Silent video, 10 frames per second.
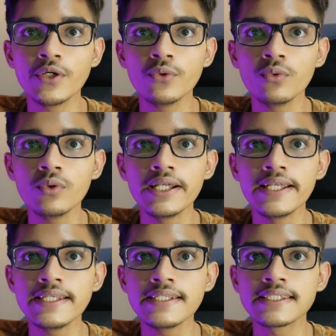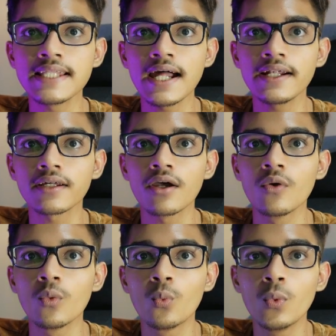we do is that
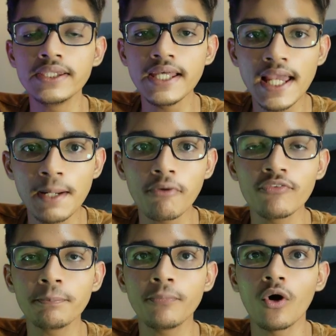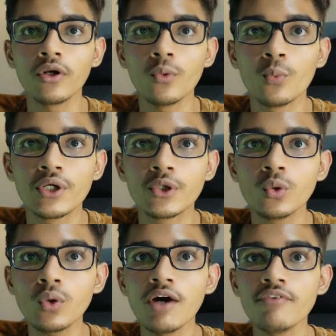with the help of the pawn, we
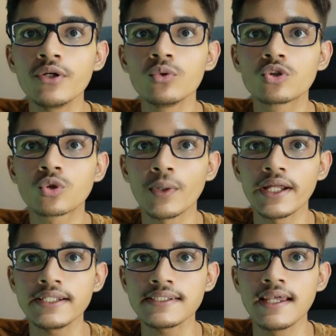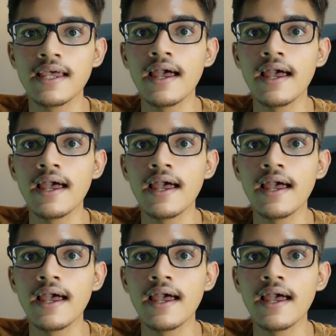took away two squares,